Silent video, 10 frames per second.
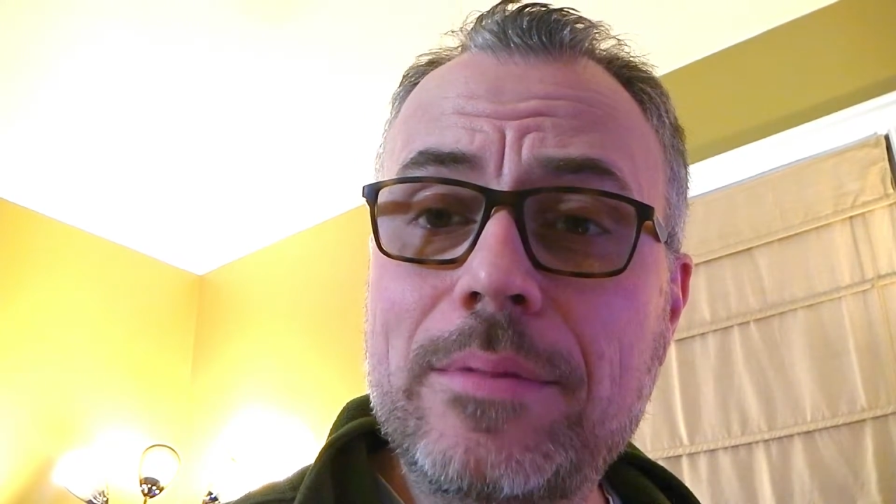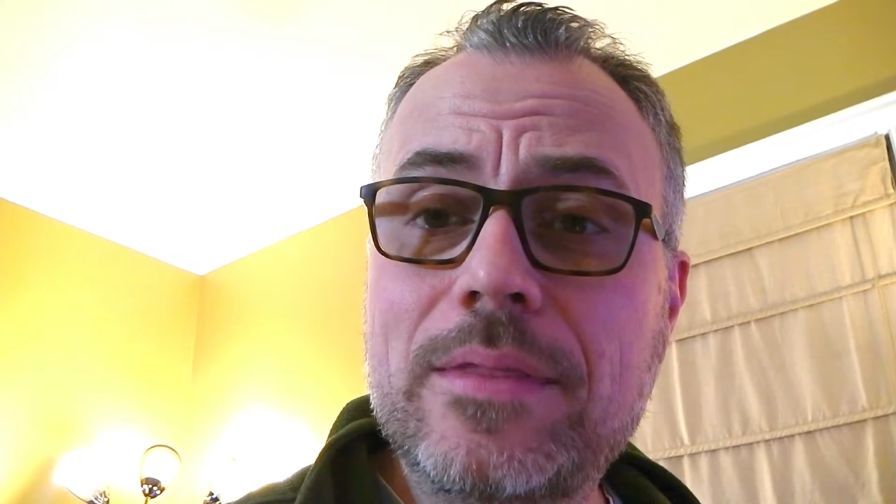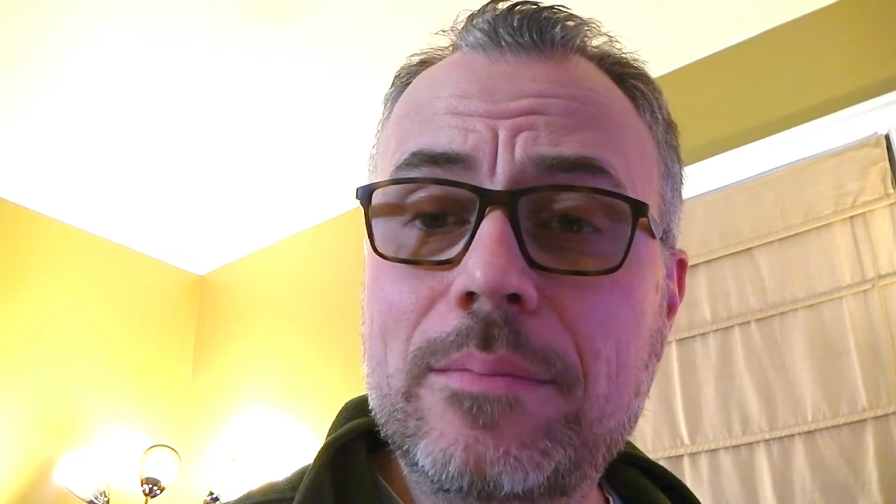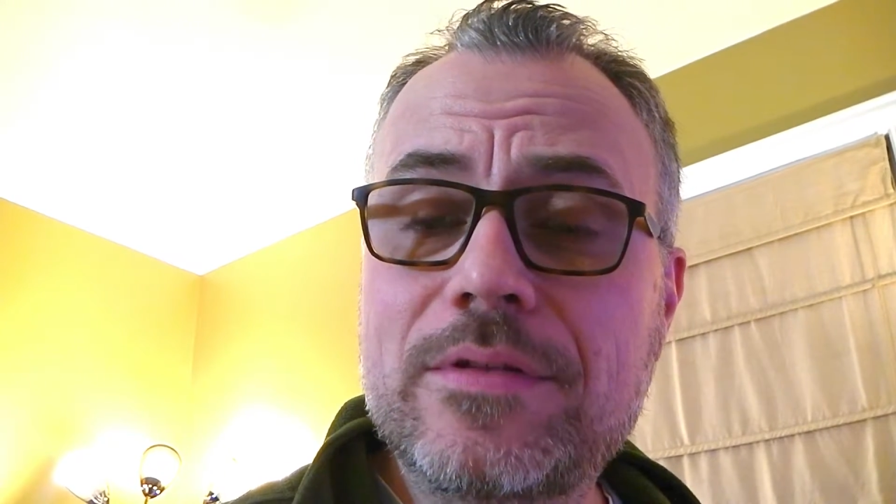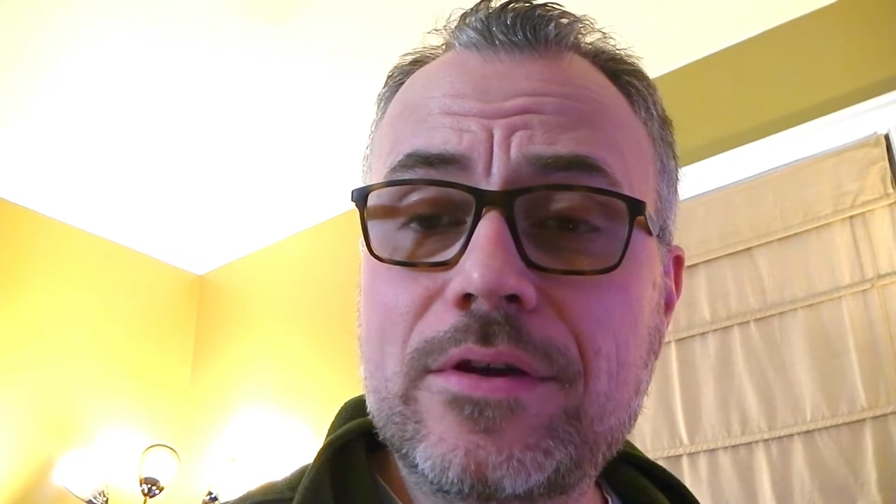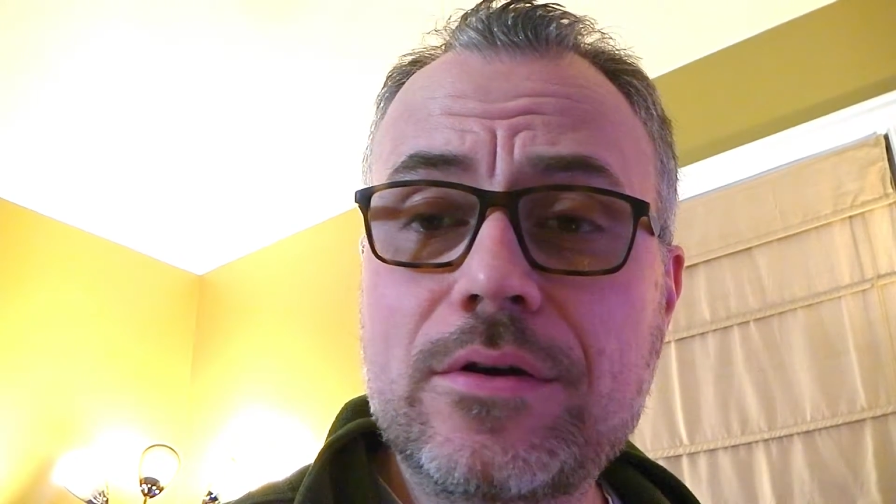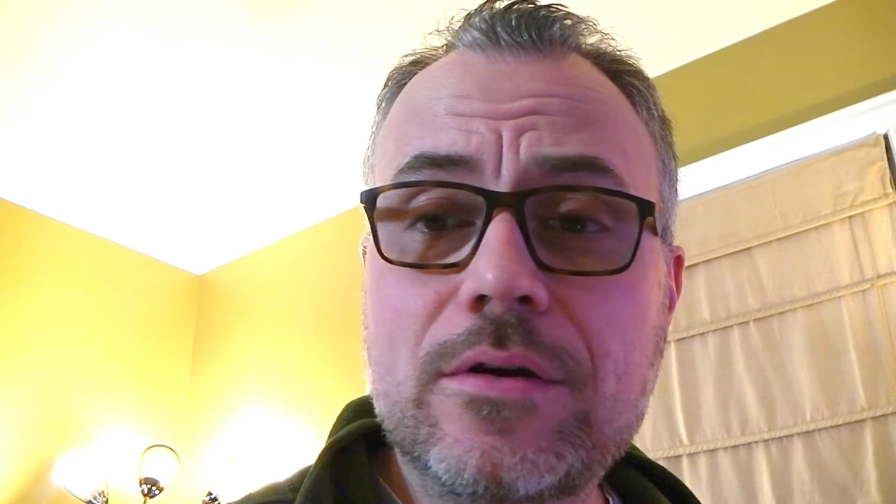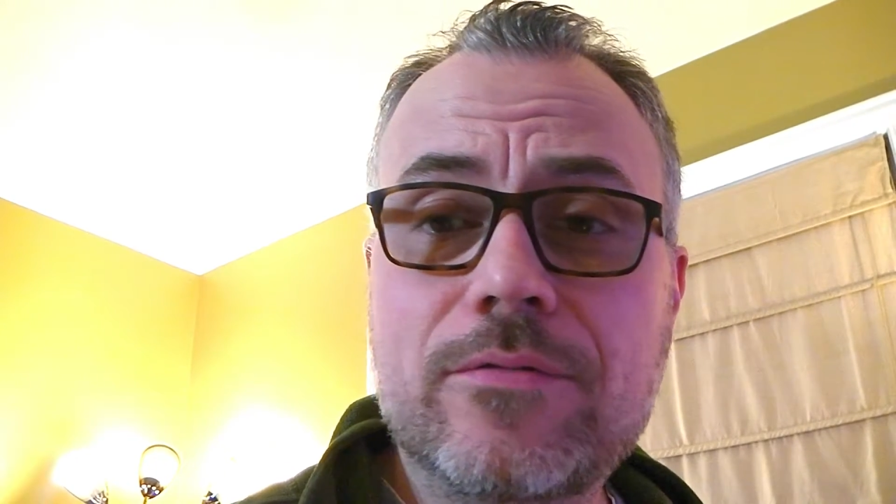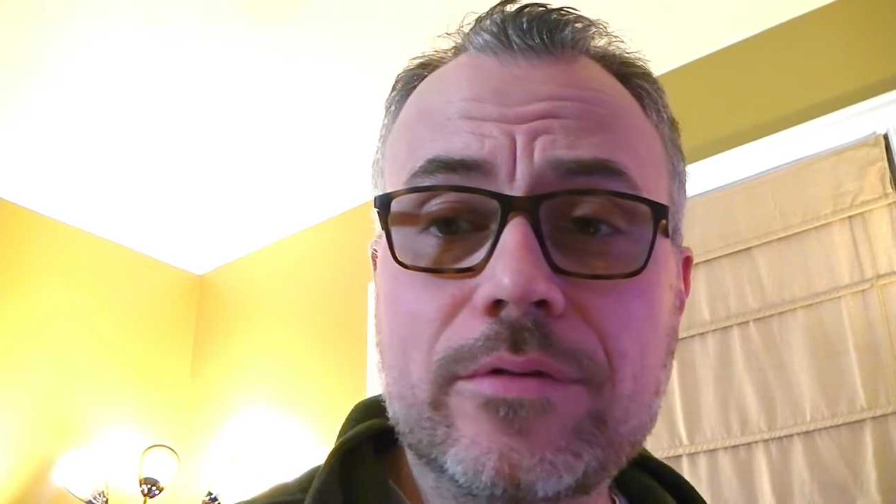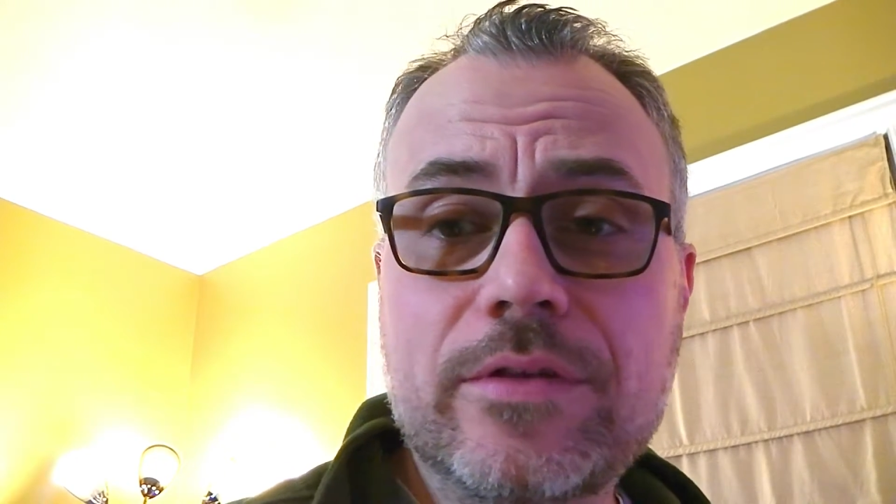the material
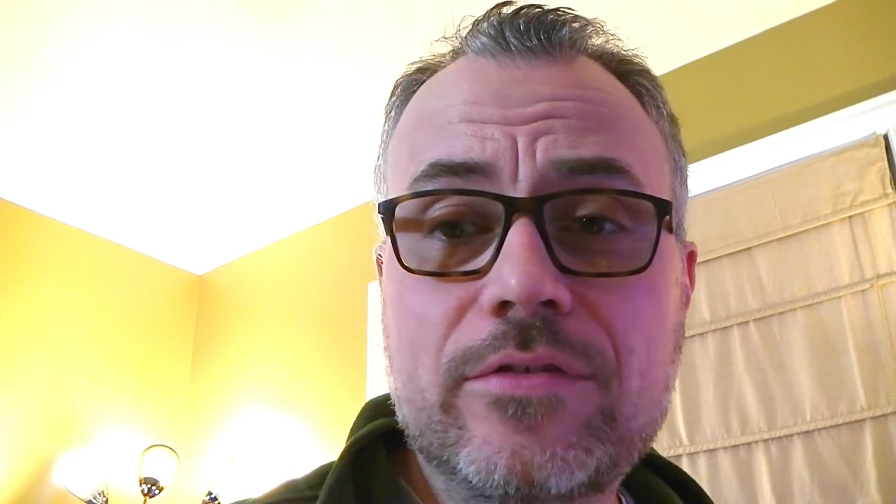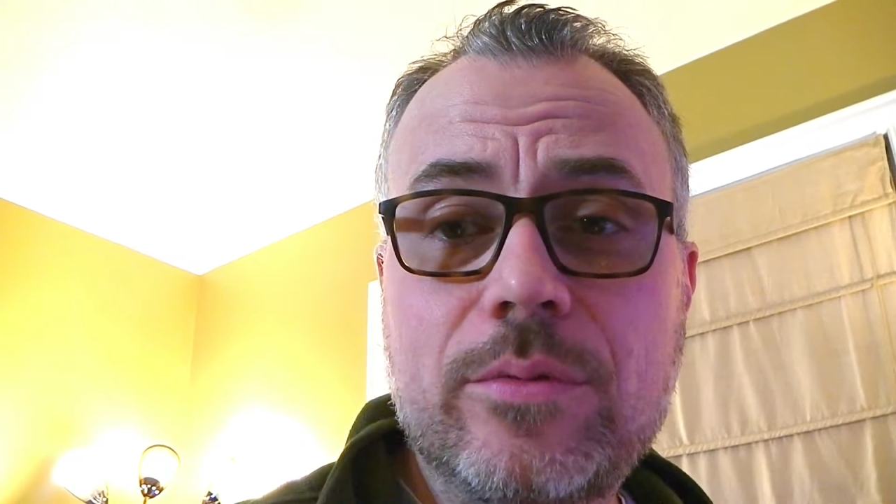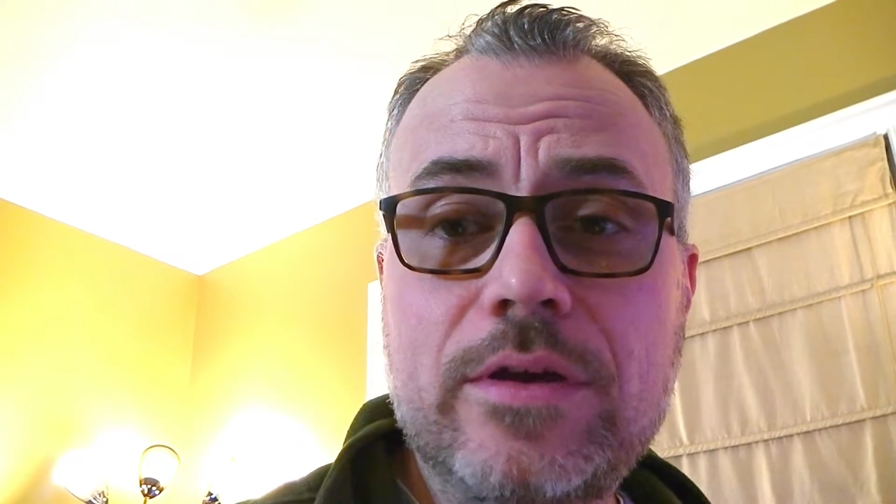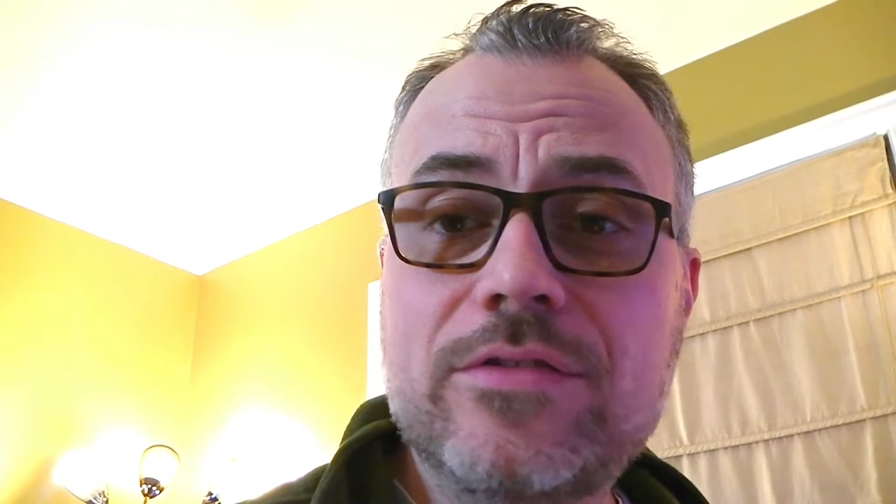for this week,